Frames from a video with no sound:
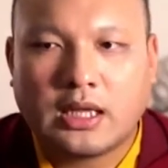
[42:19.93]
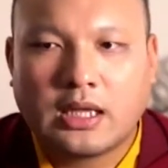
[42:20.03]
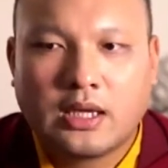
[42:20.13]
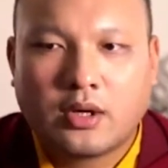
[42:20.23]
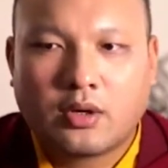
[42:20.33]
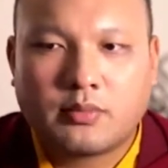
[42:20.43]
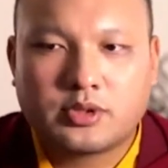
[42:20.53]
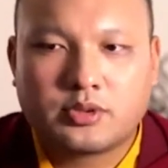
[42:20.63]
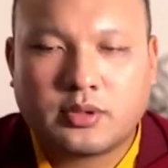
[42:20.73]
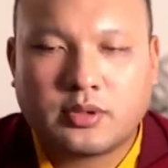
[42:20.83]
So one day,
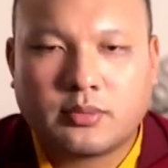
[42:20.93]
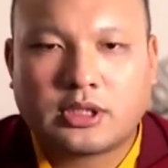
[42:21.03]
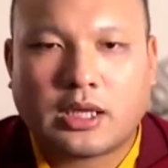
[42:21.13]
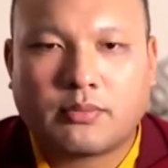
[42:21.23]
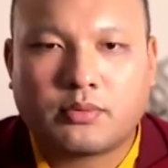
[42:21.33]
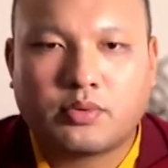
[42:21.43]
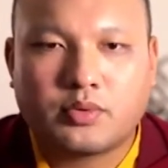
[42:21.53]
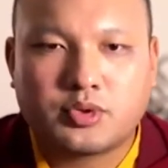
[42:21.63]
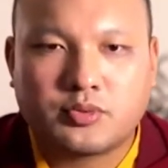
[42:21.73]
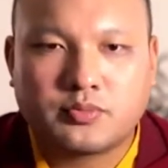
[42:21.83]
that is, Gombatsutu
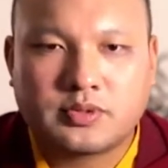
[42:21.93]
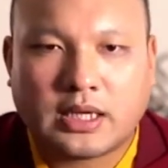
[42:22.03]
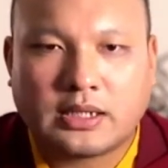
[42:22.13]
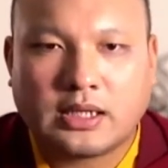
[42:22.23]
Nimbo.